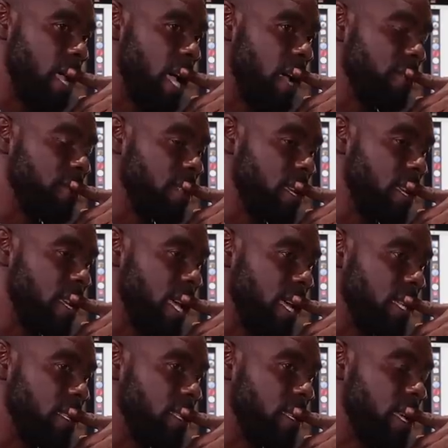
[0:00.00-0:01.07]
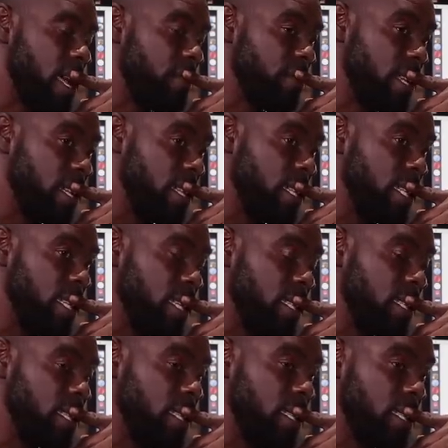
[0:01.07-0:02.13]
after that, after the
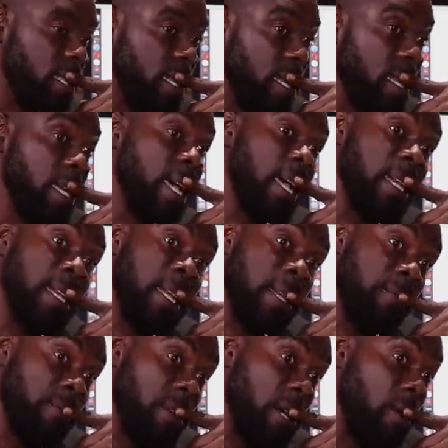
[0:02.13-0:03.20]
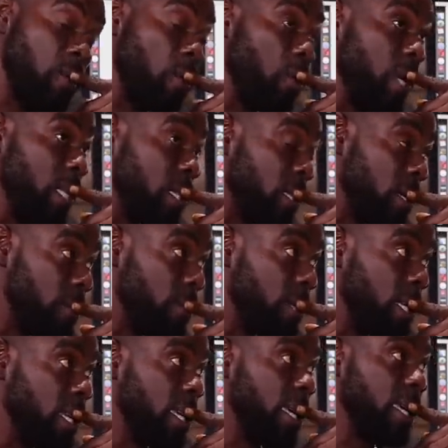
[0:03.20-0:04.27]
TSTs thing, and then go win
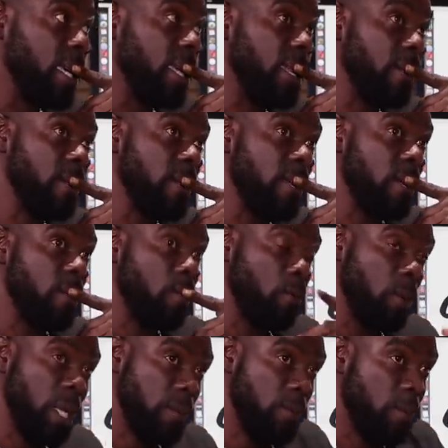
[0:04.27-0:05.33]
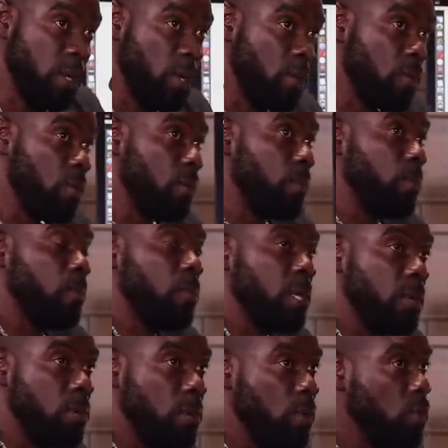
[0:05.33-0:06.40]
something again with my group, with my